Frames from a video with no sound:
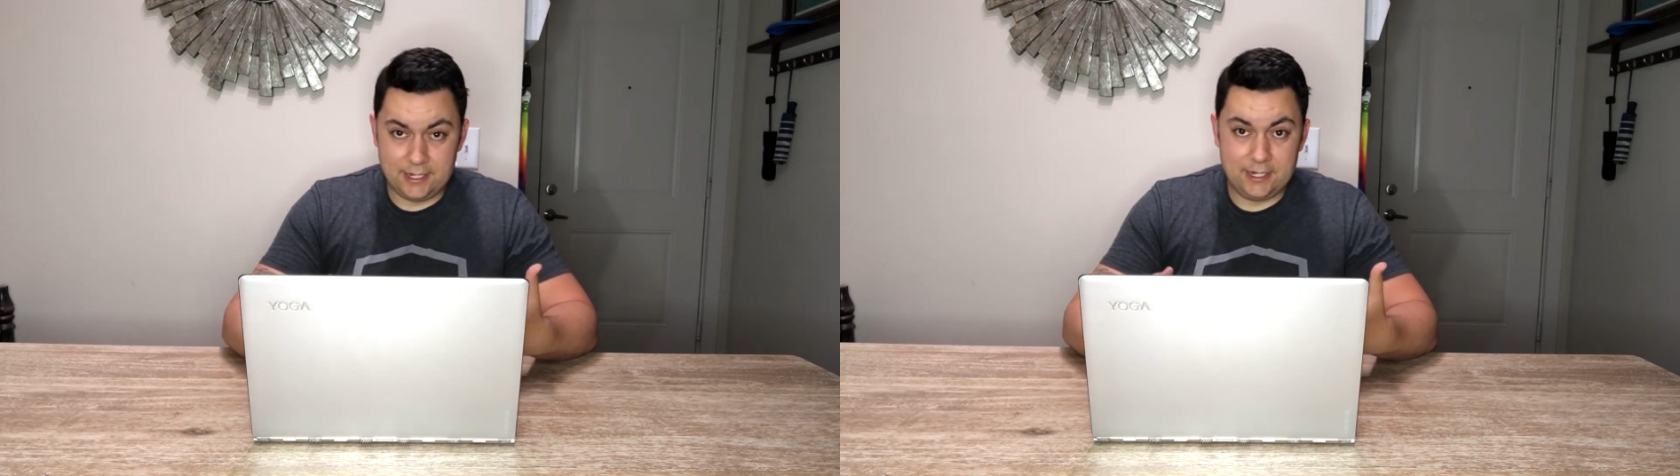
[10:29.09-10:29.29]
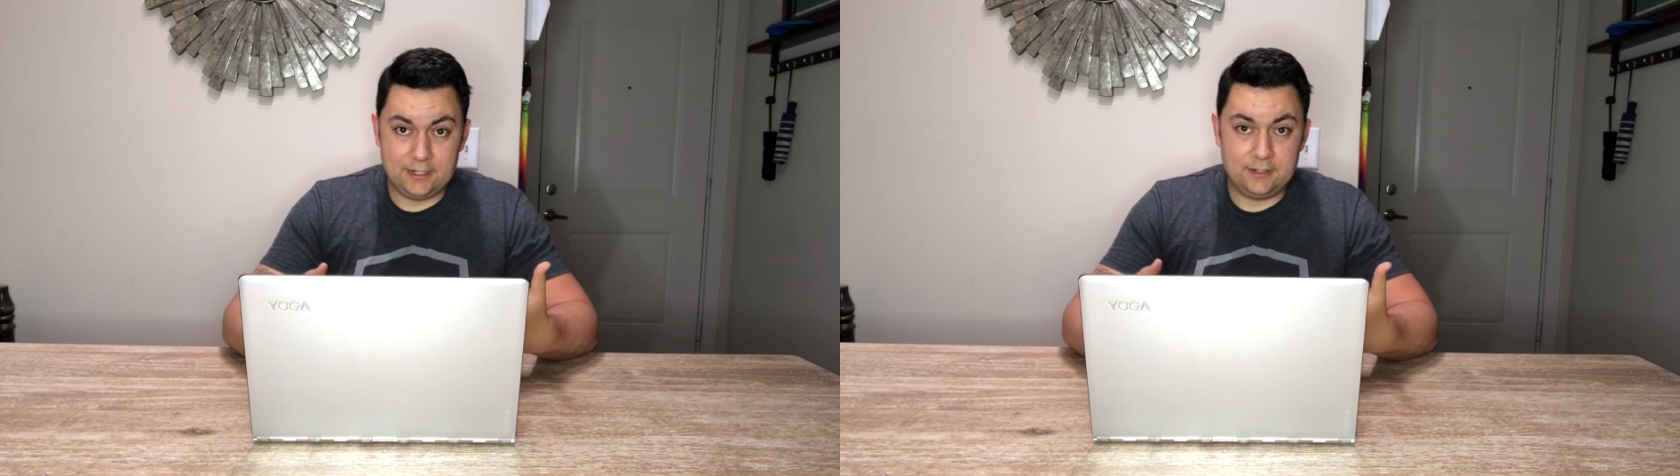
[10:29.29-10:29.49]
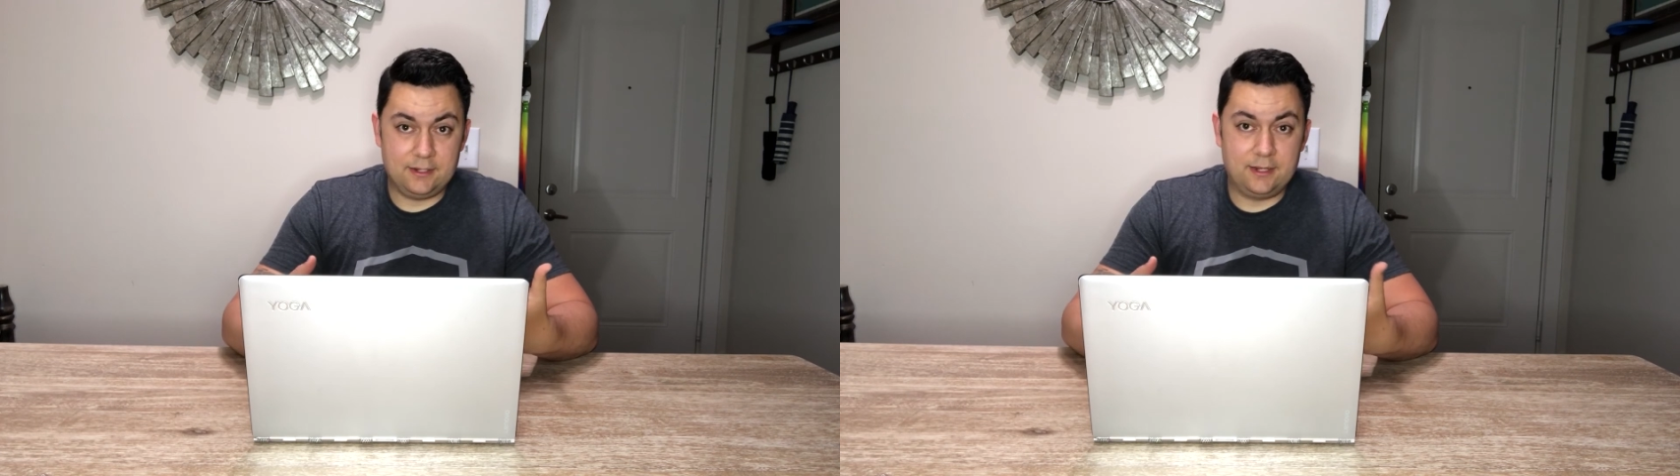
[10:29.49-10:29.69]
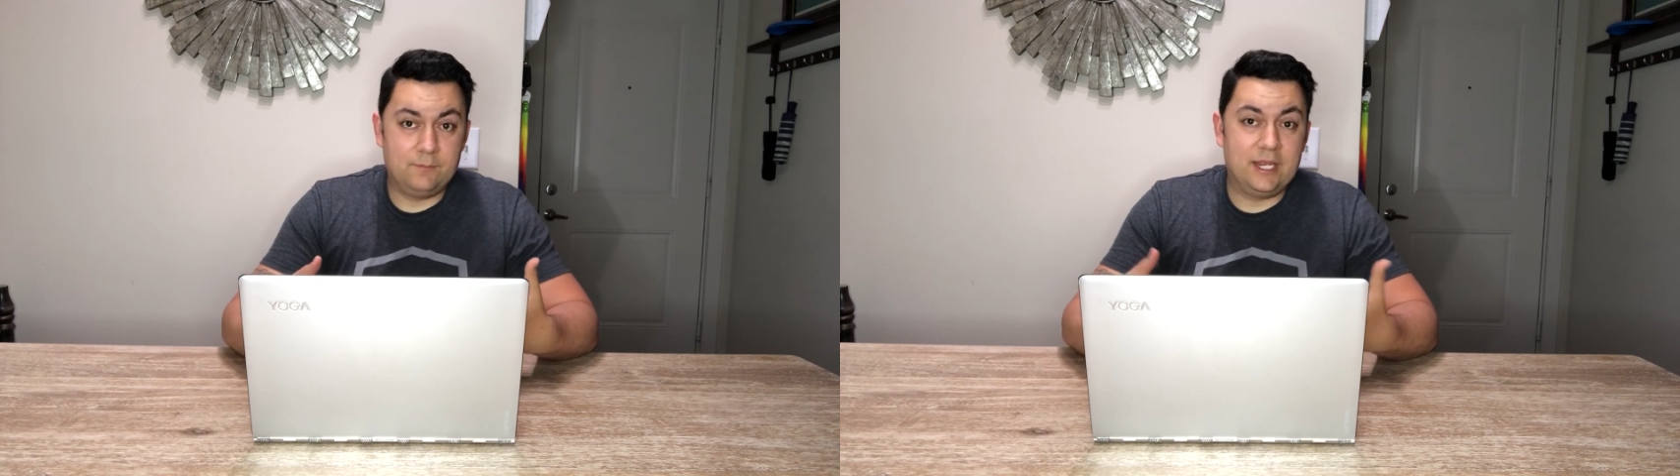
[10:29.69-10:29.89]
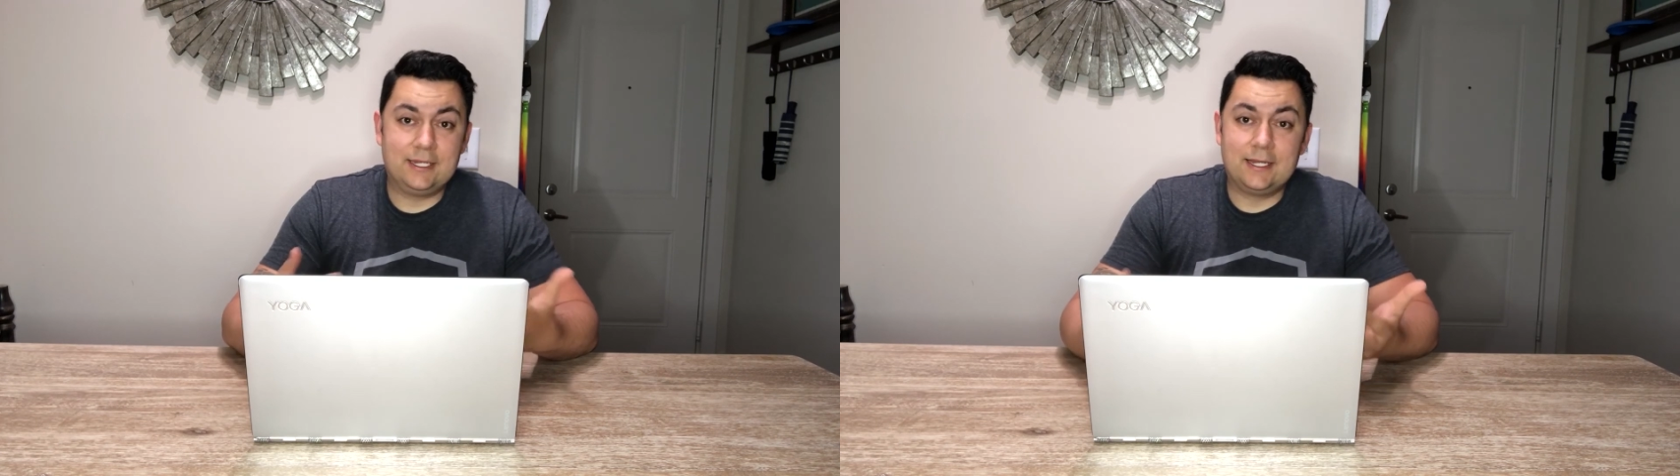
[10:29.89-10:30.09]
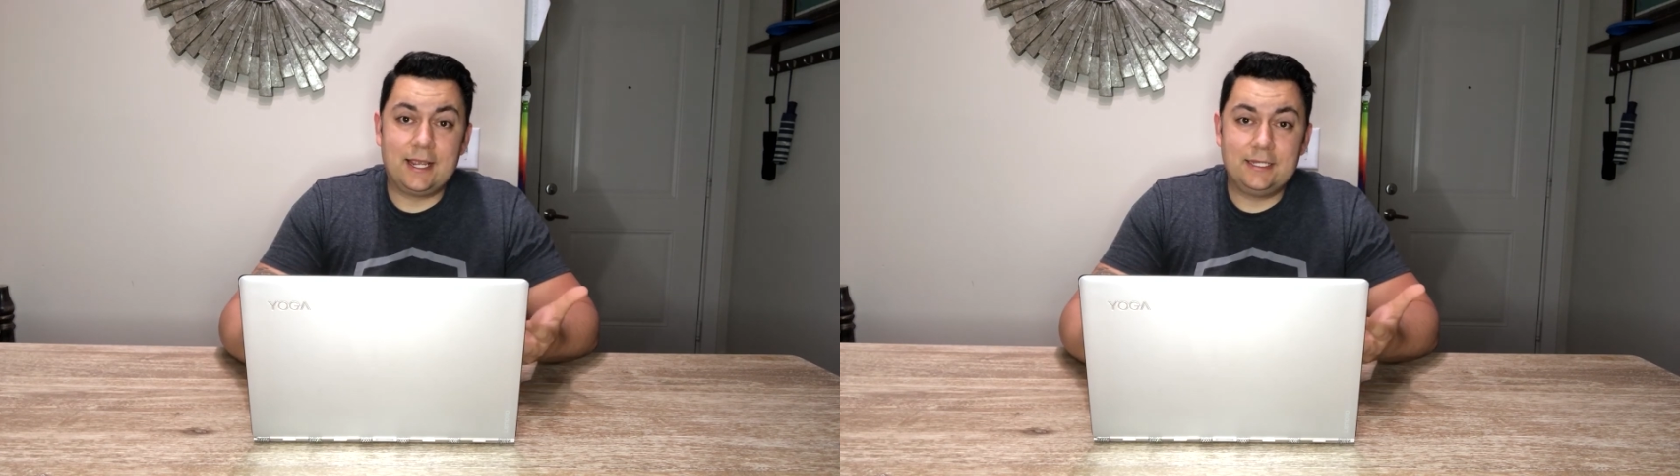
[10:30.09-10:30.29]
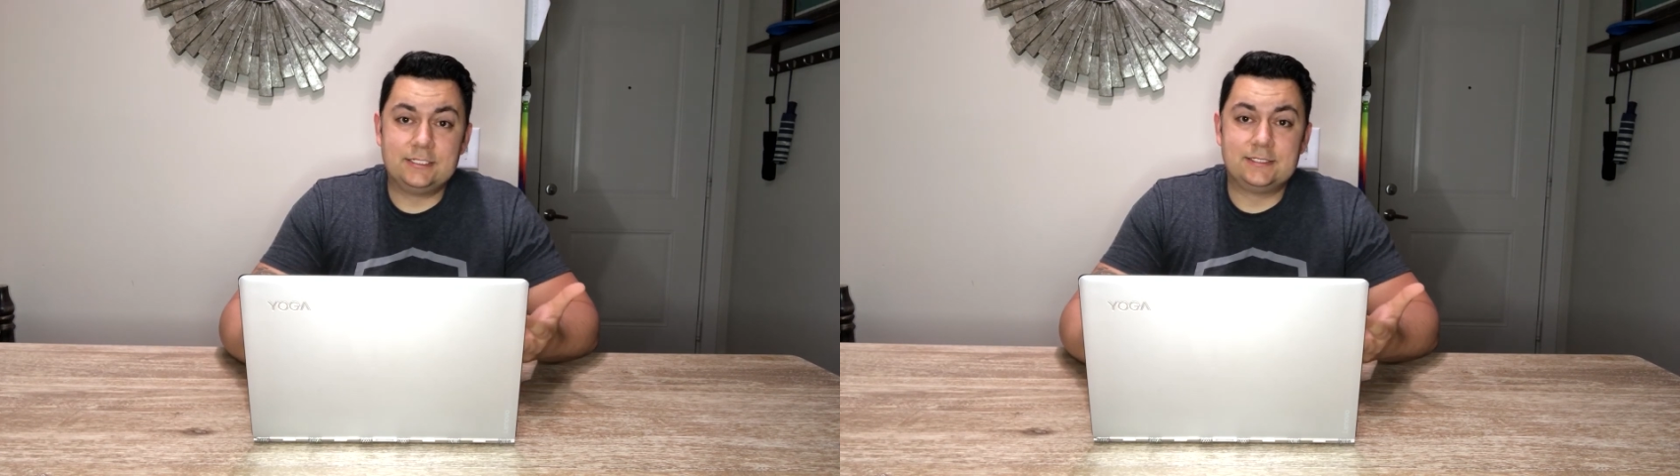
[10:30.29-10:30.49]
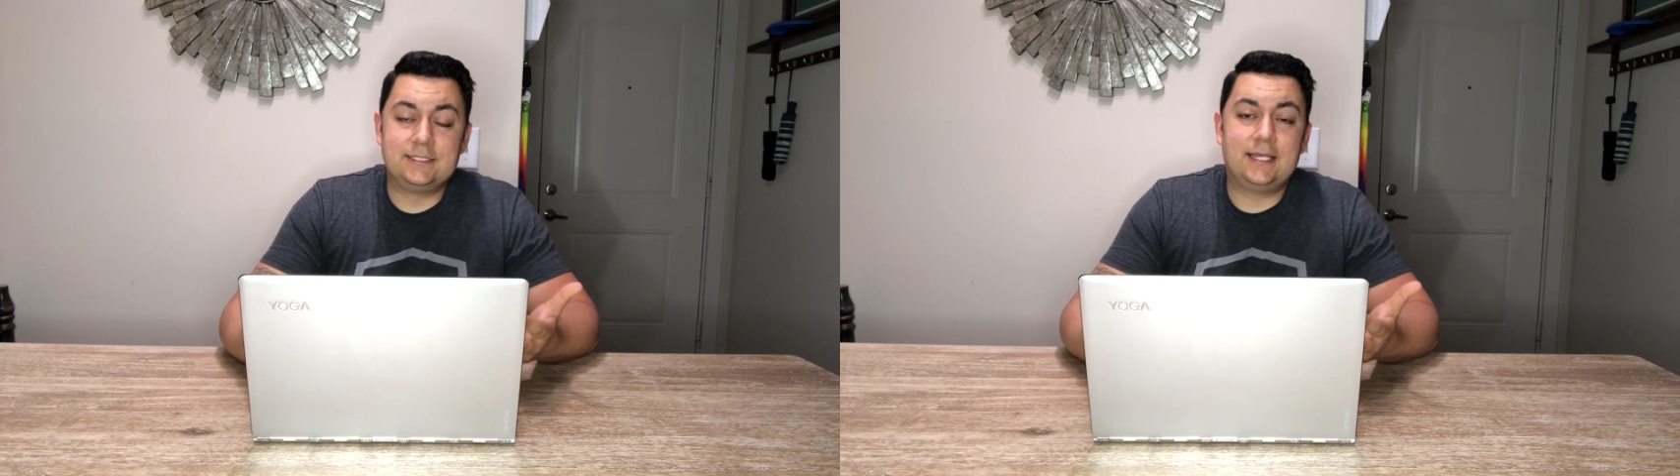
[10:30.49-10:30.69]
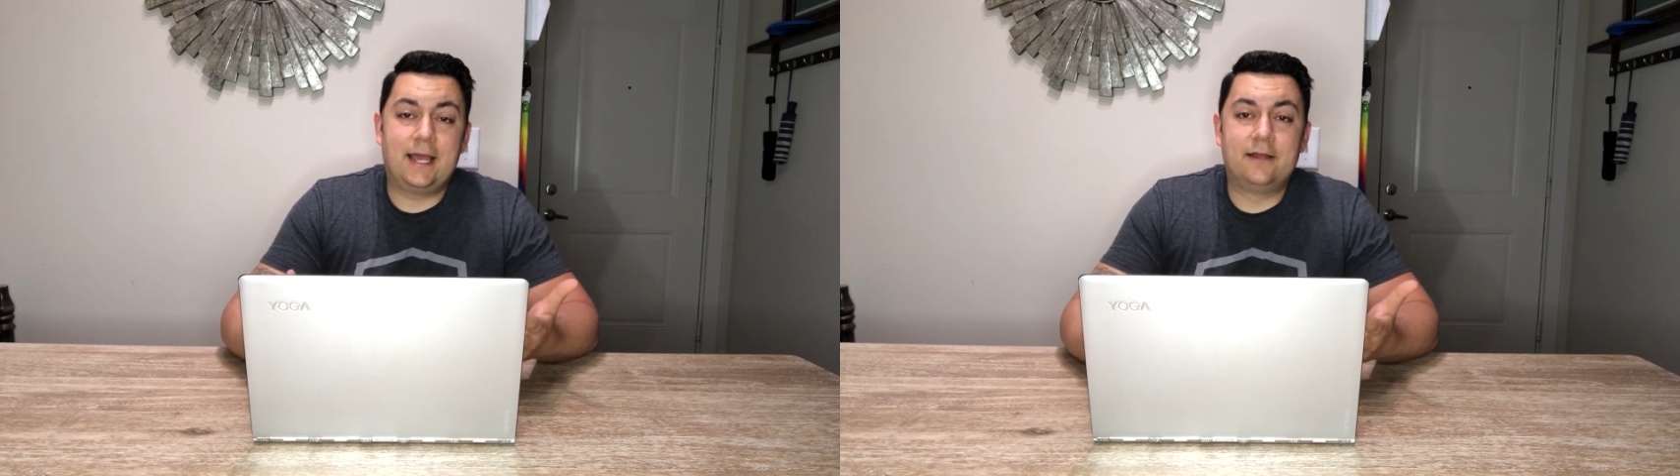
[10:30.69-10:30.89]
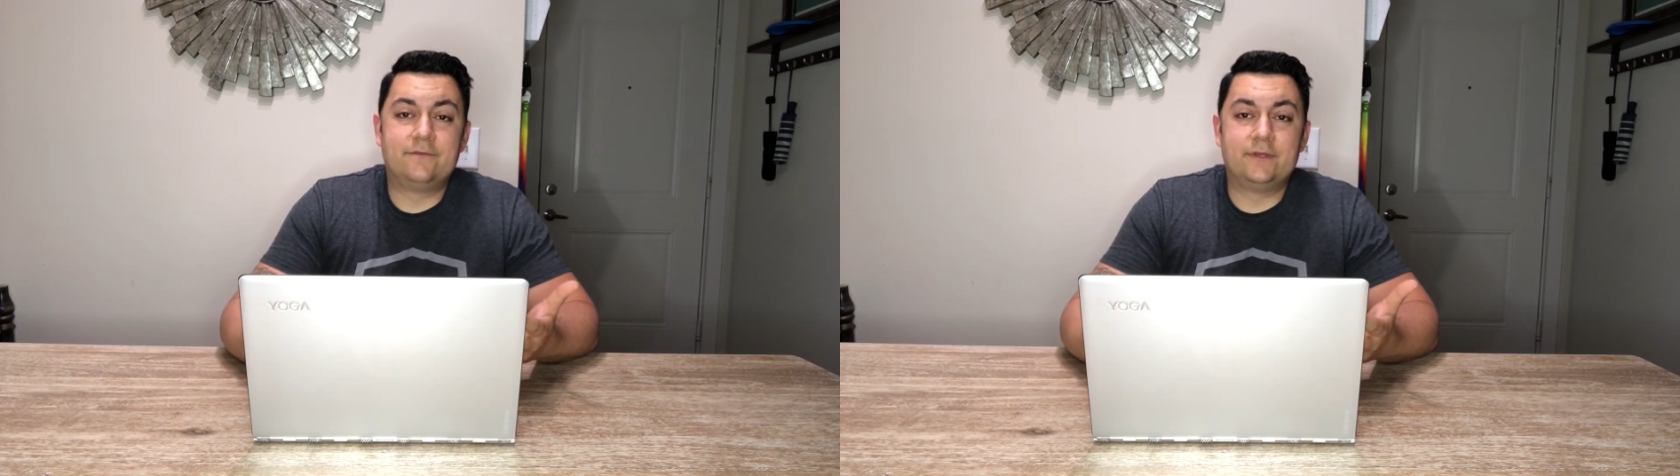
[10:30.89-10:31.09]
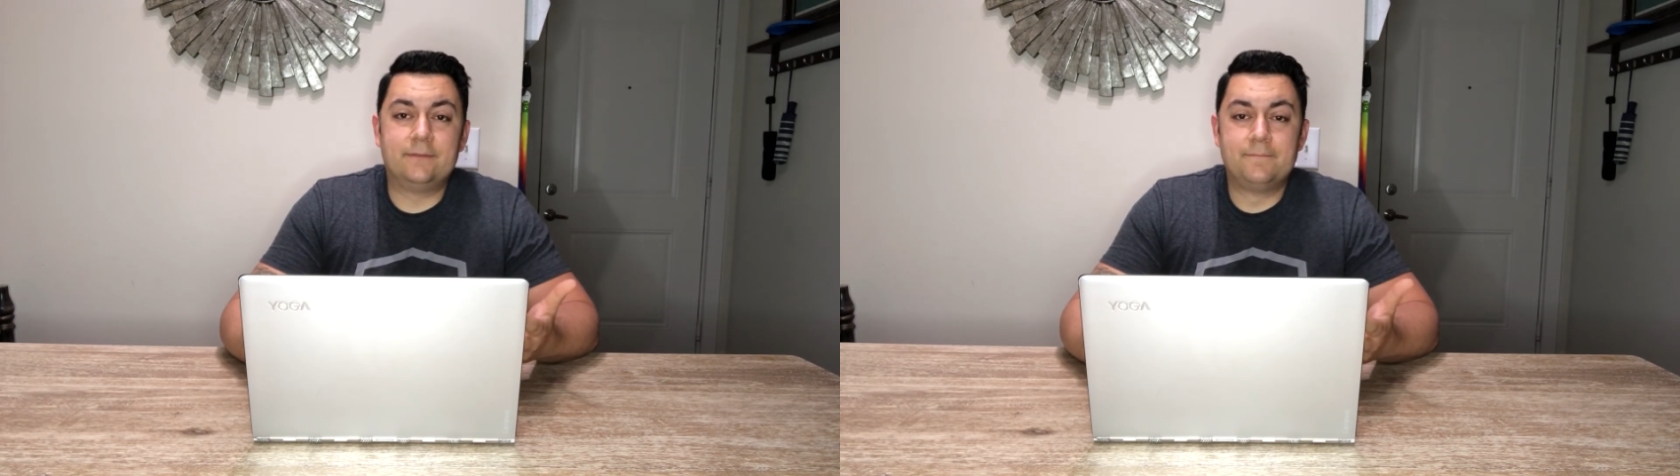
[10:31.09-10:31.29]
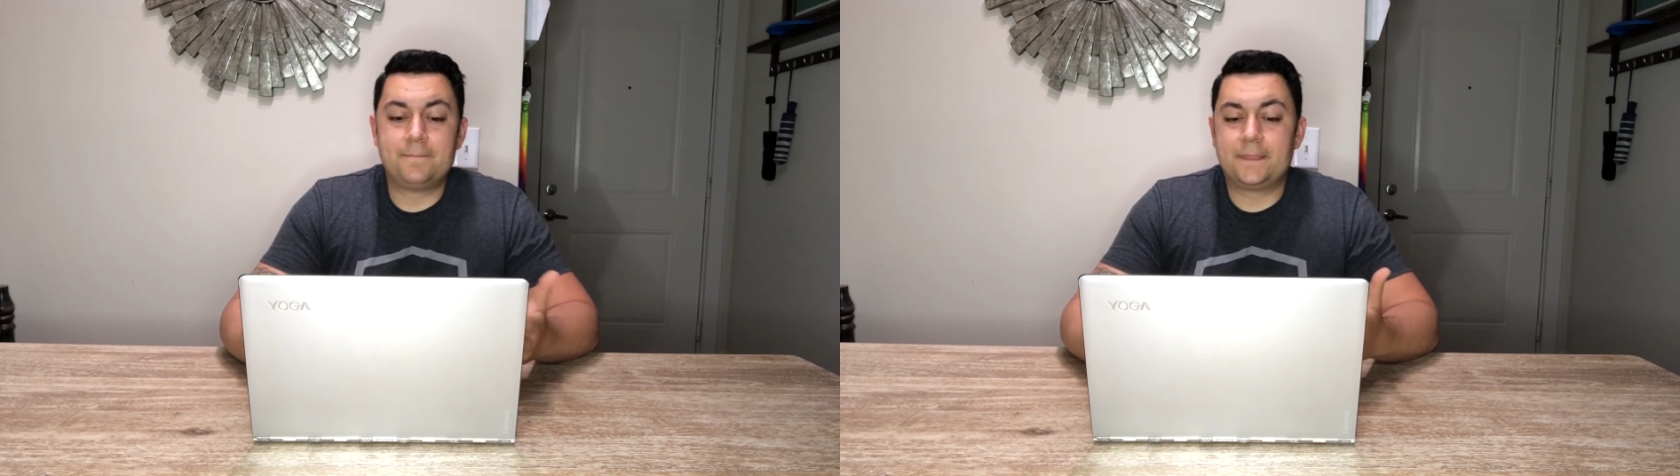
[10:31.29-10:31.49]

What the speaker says: and make an agency out of it.